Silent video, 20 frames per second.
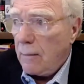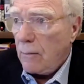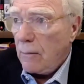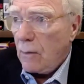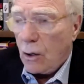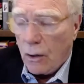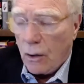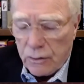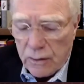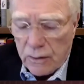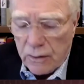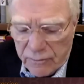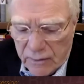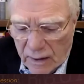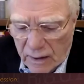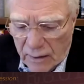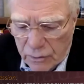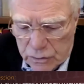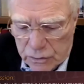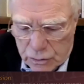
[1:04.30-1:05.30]
Well, you have to
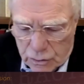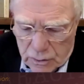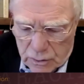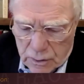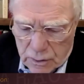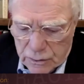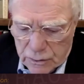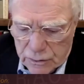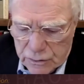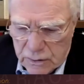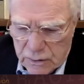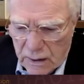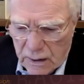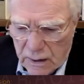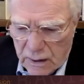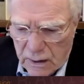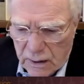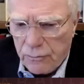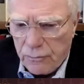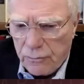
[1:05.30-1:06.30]
have a certain
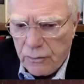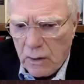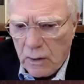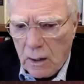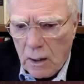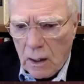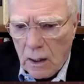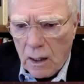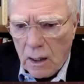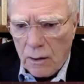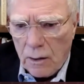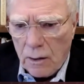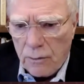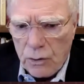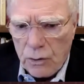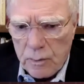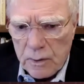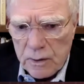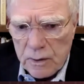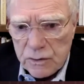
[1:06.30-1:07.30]
understanding of
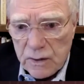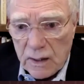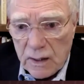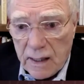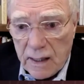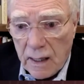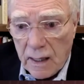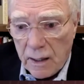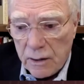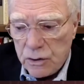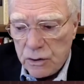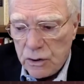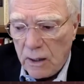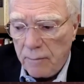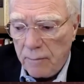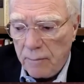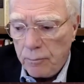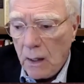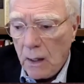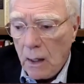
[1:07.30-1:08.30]
human psychology
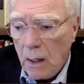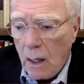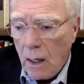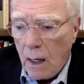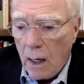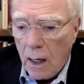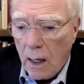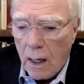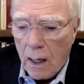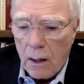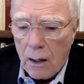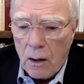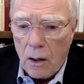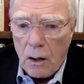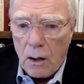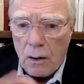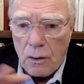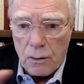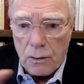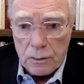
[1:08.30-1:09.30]
to
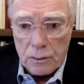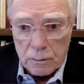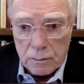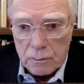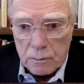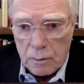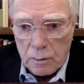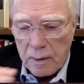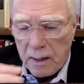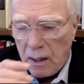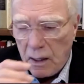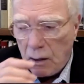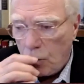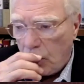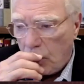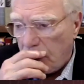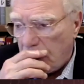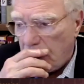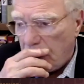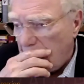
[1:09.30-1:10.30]
begin
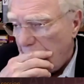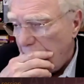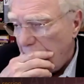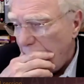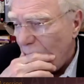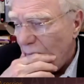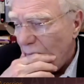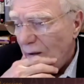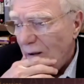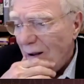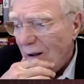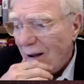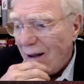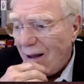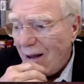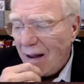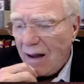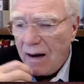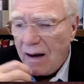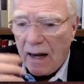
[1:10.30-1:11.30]
with.
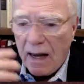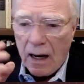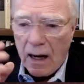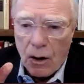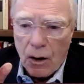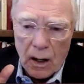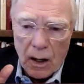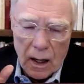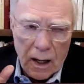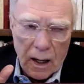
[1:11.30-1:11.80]
Now,